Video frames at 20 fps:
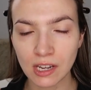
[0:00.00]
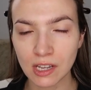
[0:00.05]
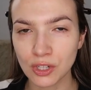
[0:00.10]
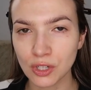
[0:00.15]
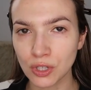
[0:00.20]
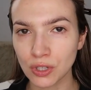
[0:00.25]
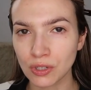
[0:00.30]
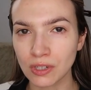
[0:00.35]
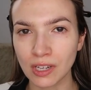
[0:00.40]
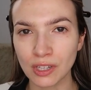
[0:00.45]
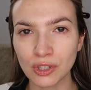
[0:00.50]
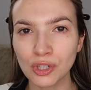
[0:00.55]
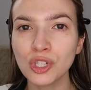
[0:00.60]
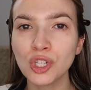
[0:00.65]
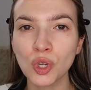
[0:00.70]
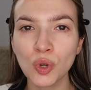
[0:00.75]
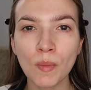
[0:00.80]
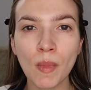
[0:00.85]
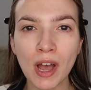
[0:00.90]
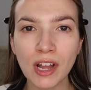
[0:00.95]
It does
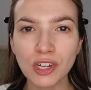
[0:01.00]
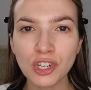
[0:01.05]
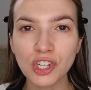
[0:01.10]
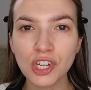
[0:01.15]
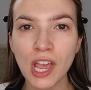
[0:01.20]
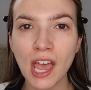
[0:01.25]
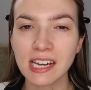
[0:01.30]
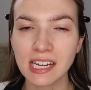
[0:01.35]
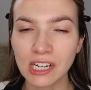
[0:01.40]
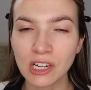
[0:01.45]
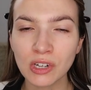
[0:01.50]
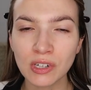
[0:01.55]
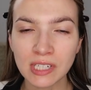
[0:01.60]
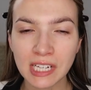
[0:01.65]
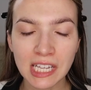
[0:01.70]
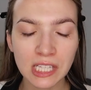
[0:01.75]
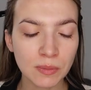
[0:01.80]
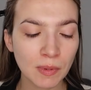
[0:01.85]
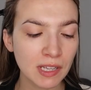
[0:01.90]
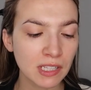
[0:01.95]
too much and it
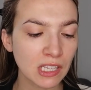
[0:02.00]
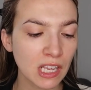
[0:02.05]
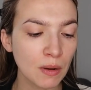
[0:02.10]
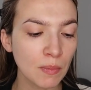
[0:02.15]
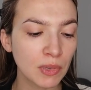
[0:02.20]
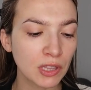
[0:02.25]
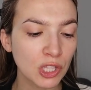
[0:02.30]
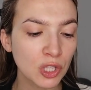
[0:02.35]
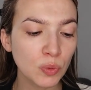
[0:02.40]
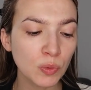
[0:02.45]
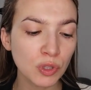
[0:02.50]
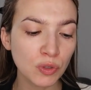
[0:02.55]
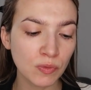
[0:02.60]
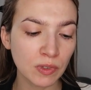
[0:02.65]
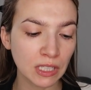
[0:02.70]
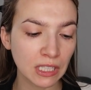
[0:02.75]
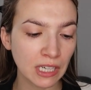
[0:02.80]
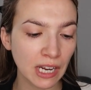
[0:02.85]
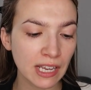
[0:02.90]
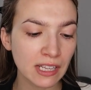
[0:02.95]
irritates my skin, but this one's
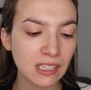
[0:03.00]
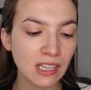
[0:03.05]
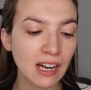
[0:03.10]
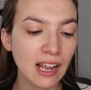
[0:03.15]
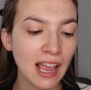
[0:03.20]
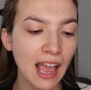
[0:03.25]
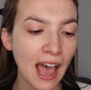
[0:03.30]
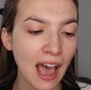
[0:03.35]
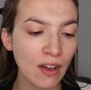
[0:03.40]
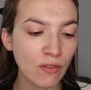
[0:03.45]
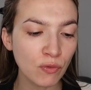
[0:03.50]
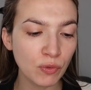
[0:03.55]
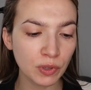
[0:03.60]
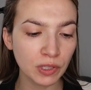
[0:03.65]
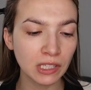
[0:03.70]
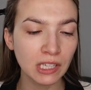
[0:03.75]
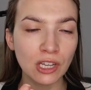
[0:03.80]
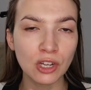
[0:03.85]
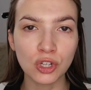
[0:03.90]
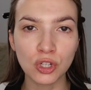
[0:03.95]
really nice and I have
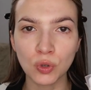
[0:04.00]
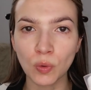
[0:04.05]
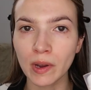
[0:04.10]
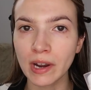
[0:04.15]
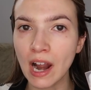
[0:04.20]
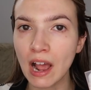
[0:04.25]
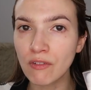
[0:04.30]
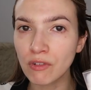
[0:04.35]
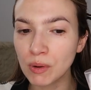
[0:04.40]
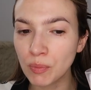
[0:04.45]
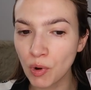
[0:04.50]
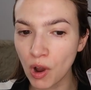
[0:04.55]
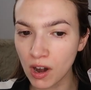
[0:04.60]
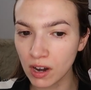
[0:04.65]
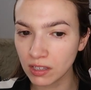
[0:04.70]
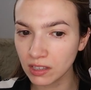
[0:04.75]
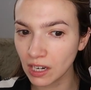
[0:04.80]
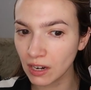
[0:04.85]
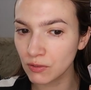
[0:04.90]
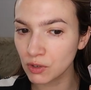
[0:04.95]
really enjoyed every
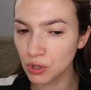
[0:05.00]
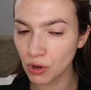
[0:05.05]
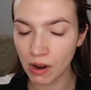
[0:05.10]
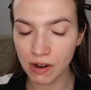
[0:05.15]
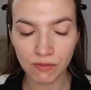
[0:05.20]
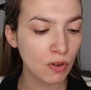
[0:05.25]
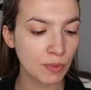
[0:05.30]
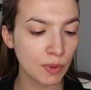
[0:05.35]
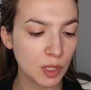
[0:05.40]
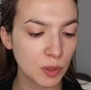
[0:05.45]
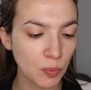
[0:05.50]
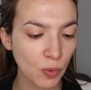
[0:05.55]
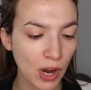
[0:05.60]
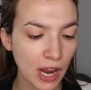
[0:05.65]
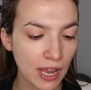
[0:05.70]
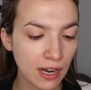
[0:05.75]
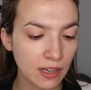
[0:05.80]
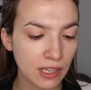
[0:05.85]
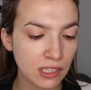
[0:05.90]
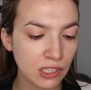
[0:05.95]
product that I've tried from this brand.